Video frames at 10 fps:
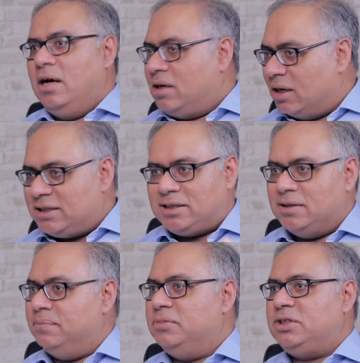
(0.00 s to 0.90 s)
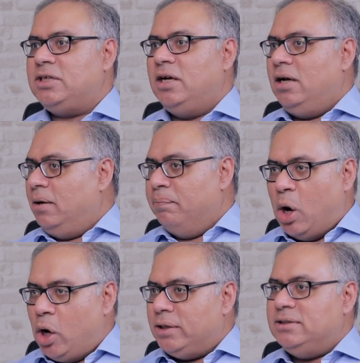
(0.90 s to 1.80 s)
customs,
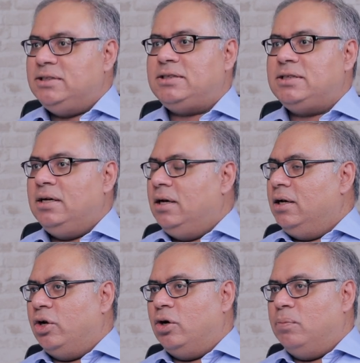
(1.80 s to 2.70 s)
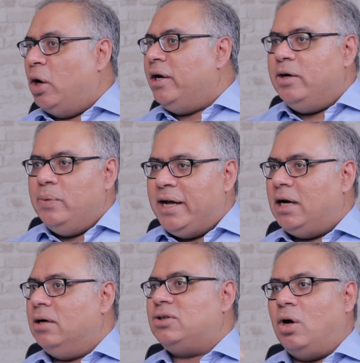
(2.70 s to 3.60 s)
bonds, you know, bonded
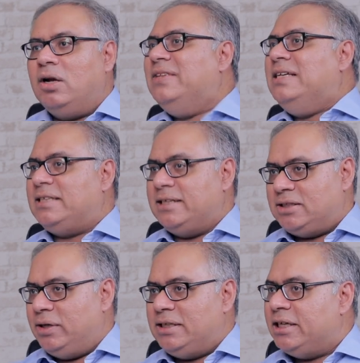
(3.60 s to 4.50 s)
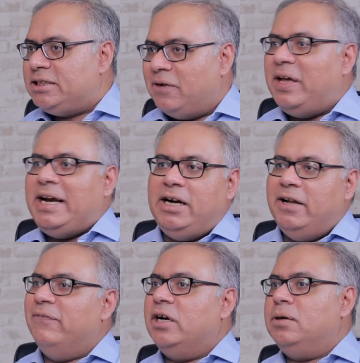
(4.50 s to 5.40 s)
warehouse, all of these things. So it's a very
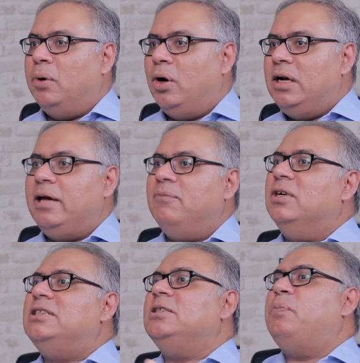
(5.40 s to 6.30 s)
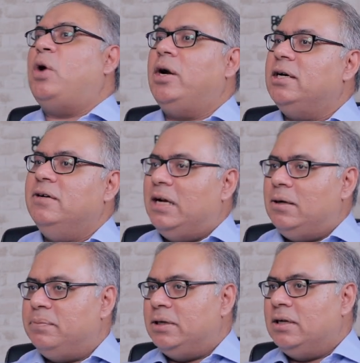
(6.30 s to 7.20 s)
different ballgame versus product
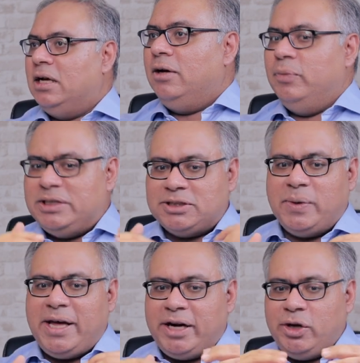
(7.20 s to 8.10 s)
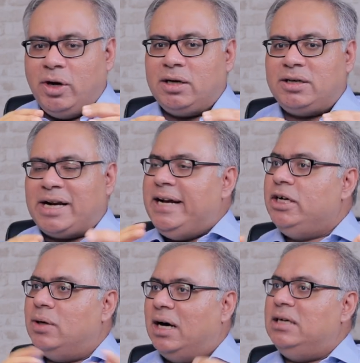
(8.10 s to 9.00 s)
development, which is where you're trying
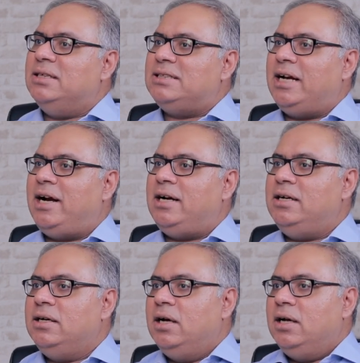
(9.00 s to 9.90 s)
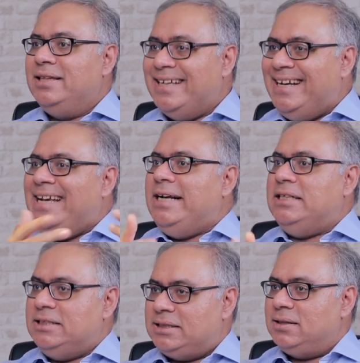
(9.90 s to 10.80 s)
to understand the
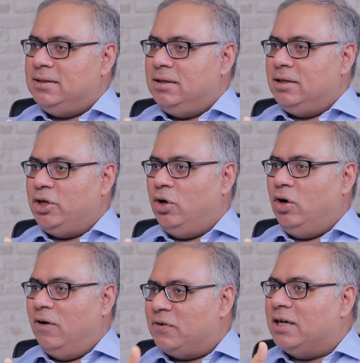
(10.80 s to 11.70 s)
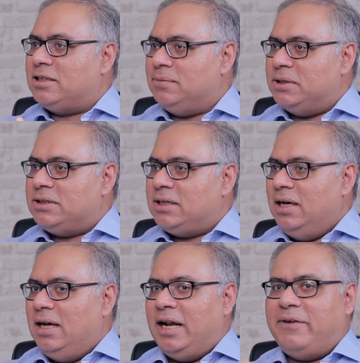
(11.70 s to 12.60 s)
needs, you know, of customers.
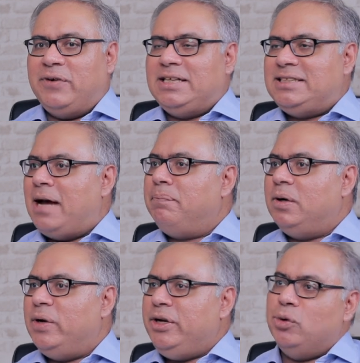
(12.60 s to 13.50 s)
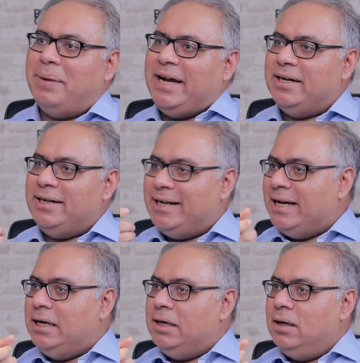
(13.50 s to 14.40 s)
Like, for example, when you buy a
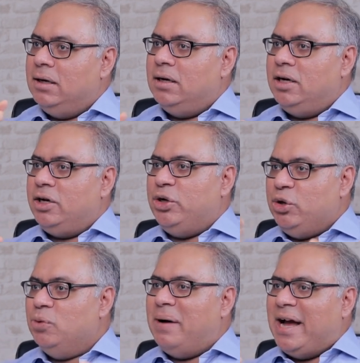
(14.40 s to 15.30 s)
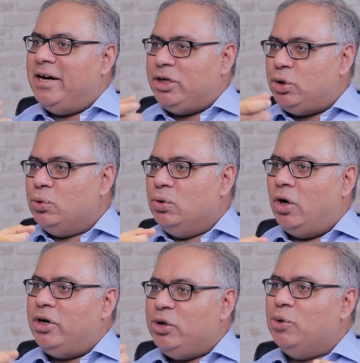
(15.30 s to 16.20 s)
drill, do you buy a tool
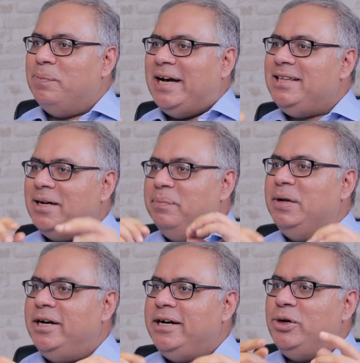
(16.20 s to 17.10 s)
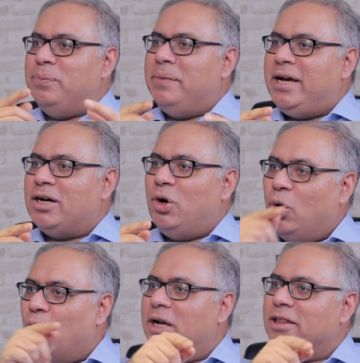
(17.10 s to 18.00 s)
or do you buy the ability to make a
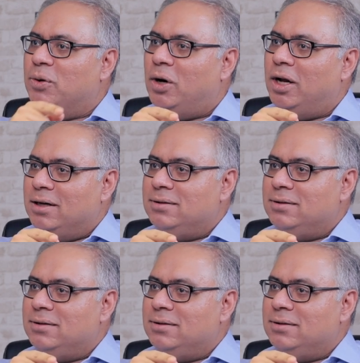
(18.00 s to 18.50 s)
hole in the wall,